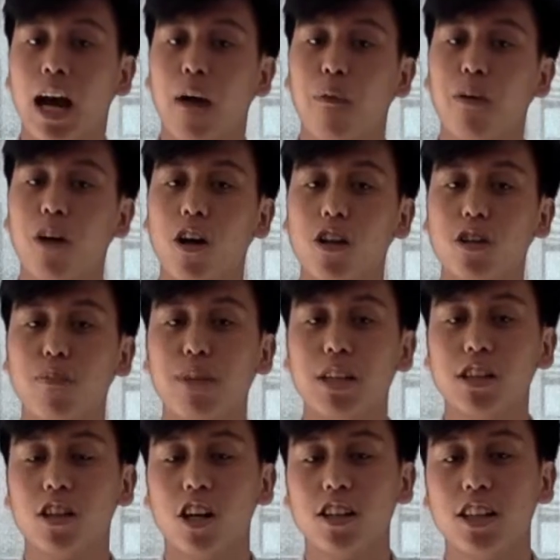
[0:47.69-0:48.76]
We'll also be
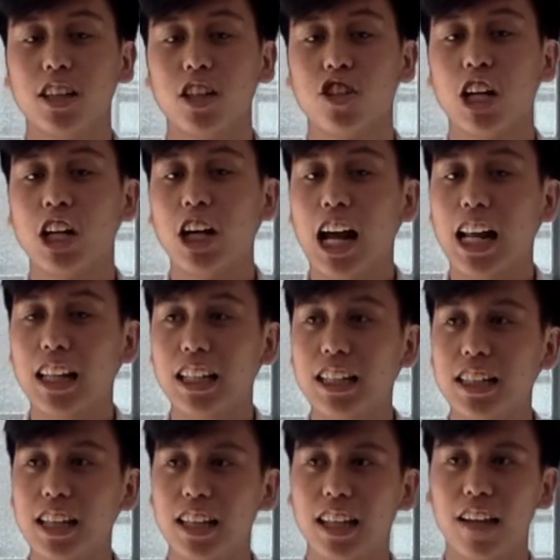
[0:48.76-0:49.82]
discussing the generalities
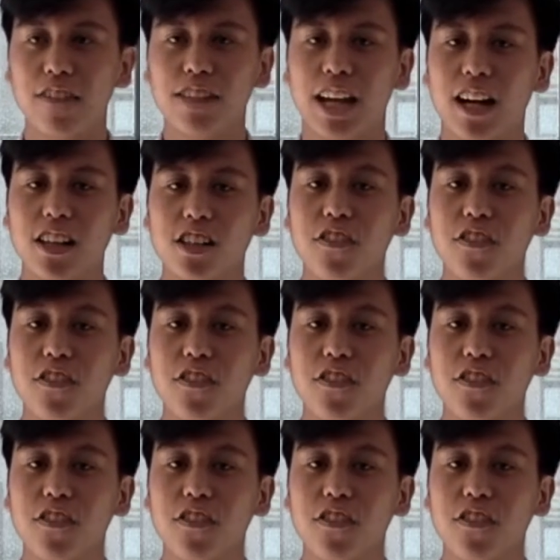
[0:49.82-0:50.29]
and life cycles